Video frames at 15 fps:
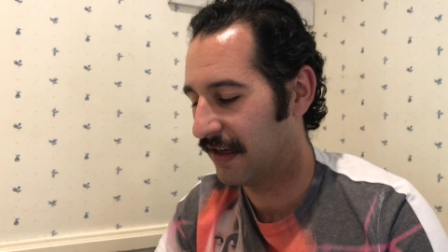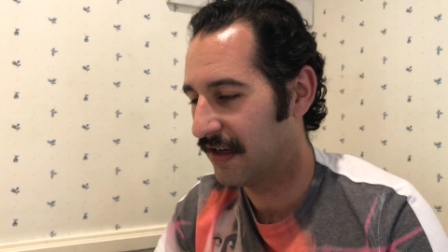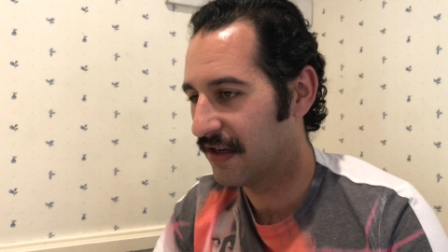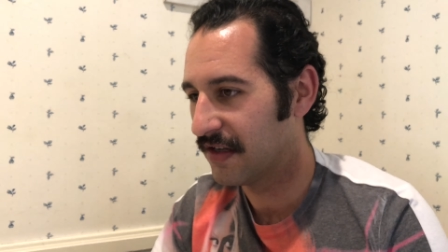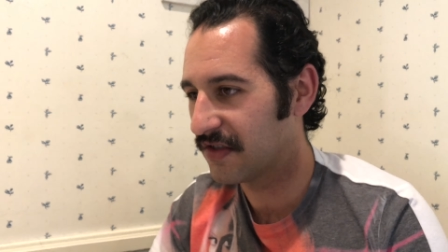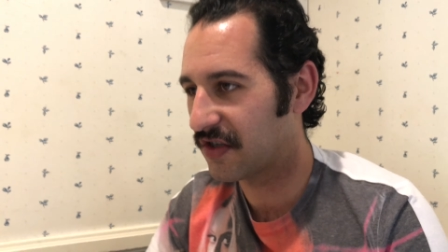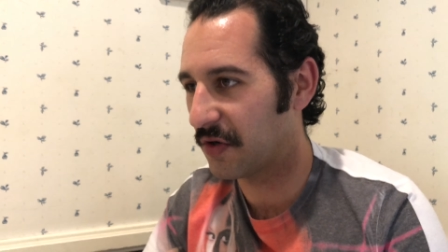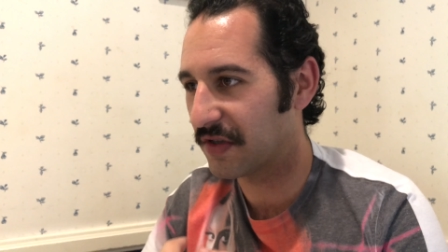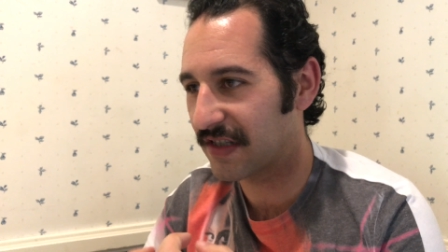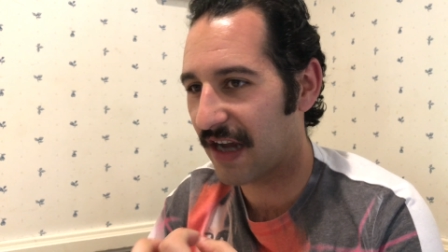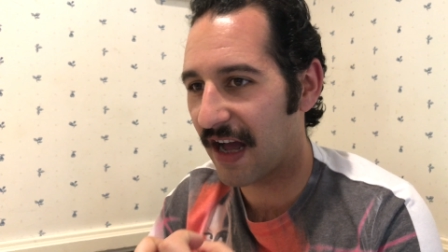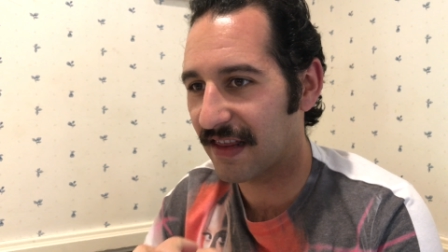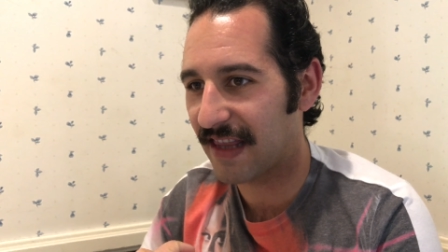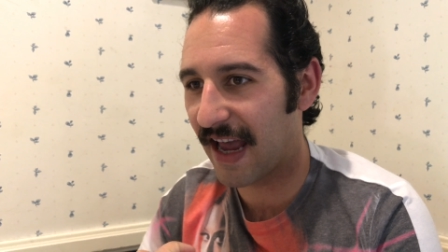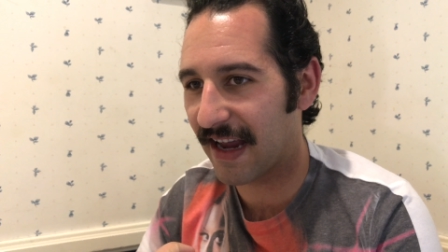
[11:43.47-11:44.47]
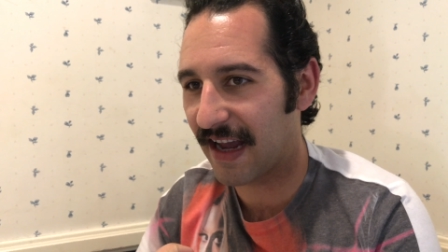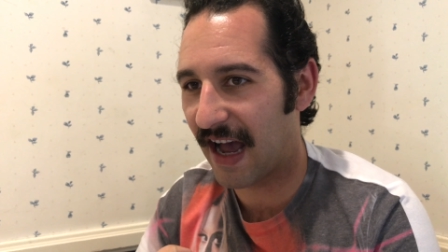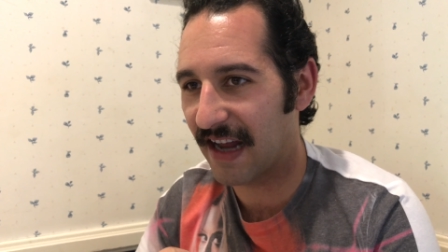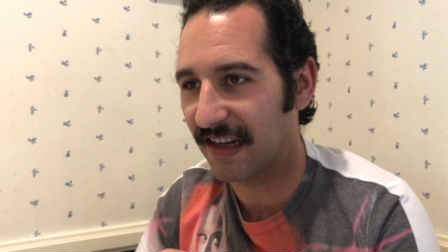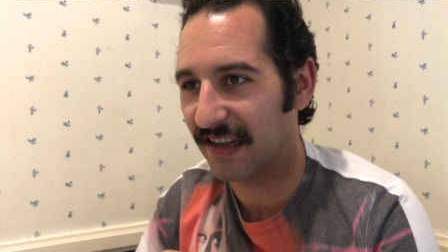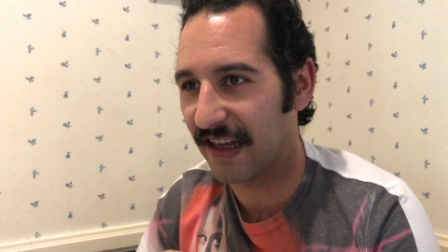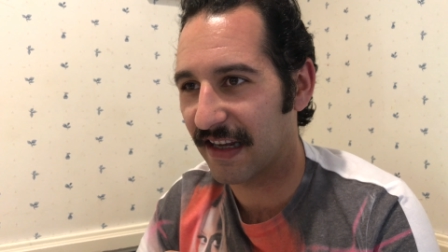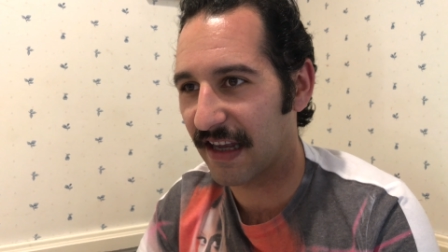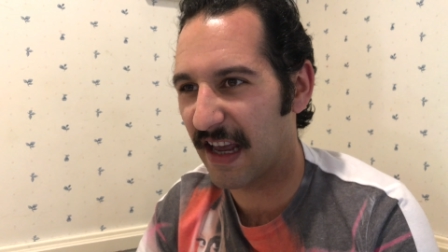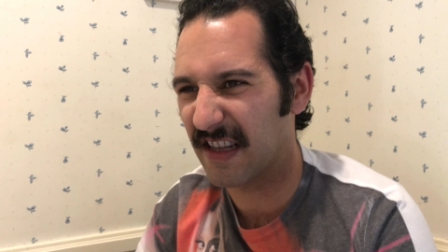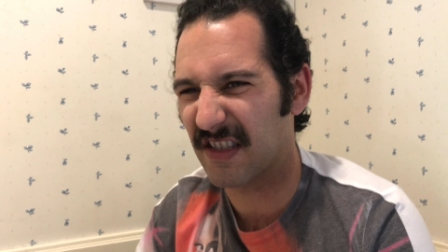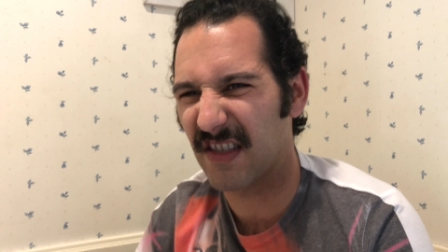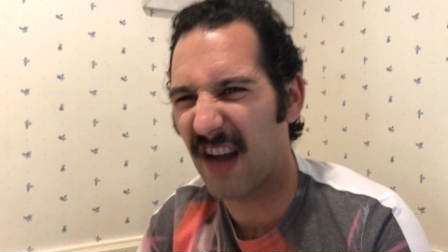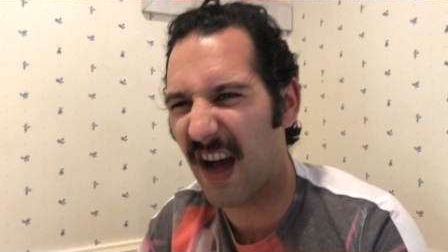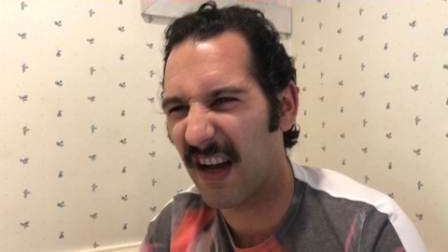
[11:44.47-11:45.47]
Yeah. So it's got that kind of like
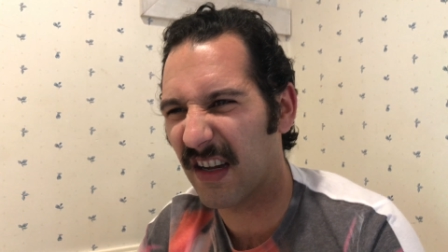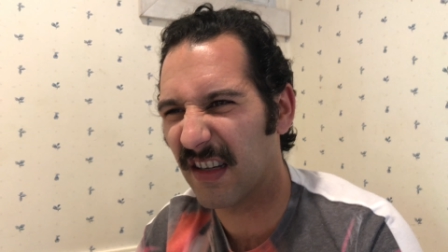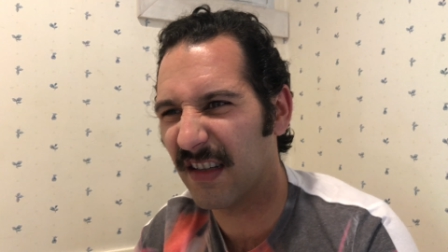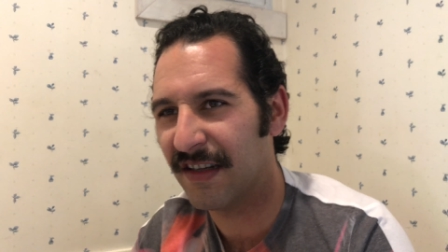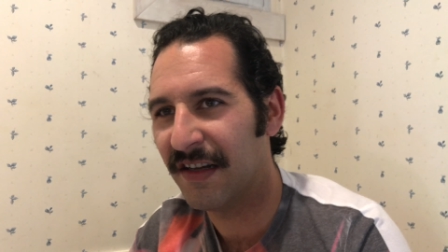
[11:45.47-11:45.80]
it's not,